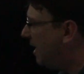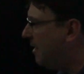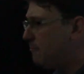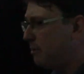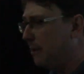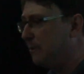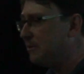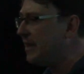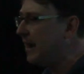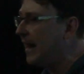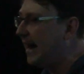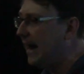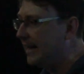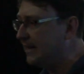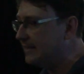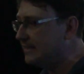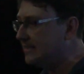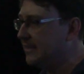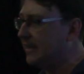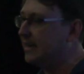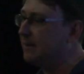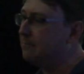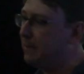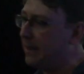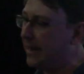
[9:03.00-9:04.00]
Probably the
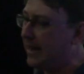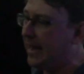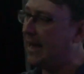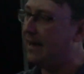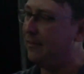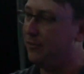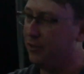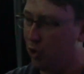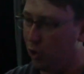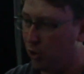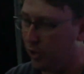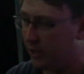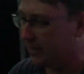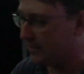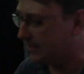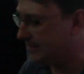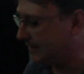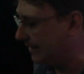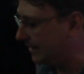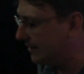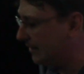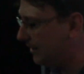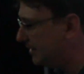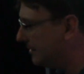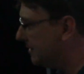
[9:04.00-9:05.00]
hardest thing being out in the audience
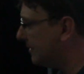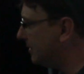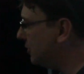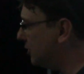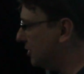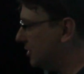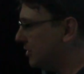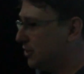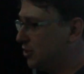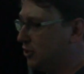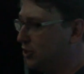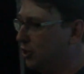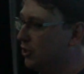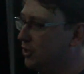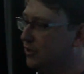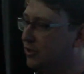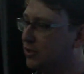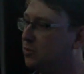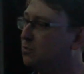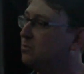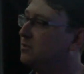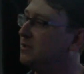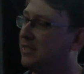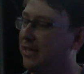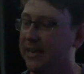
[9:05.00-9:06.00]
like this is just
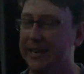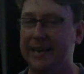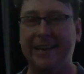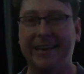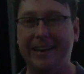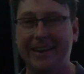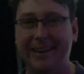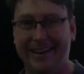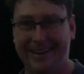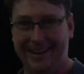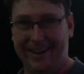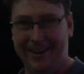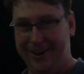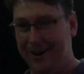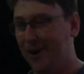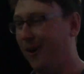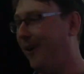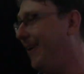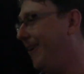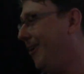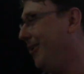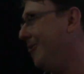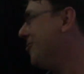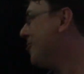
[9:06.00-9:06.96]
students sitting on